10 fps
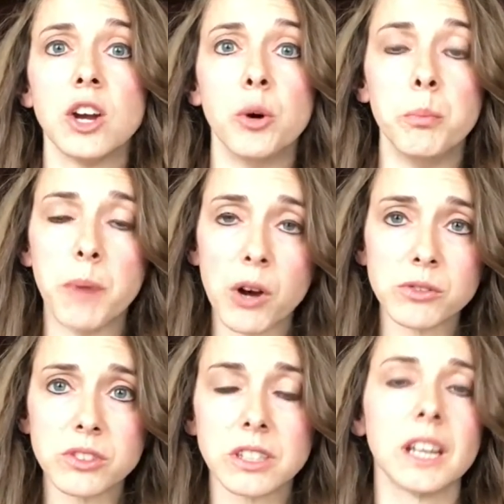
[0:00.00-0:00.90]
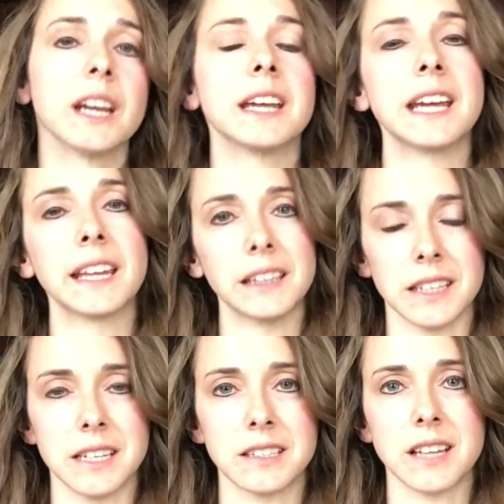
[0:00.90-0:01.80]
most and
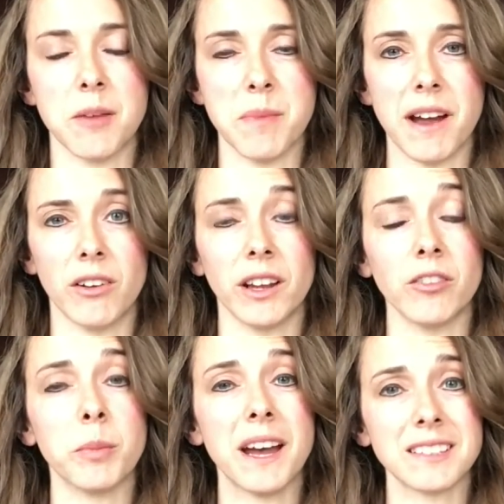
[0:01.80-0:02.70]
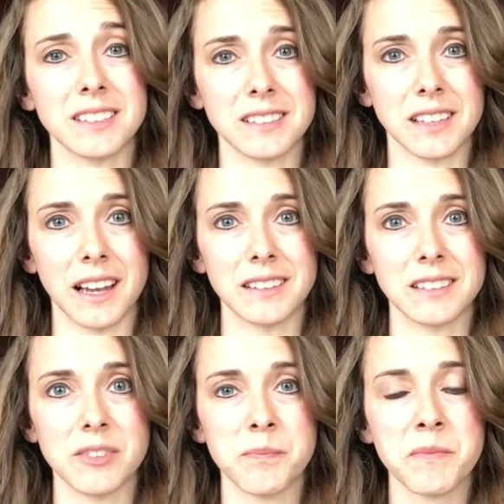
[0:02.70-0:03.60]
least amount of pesticides.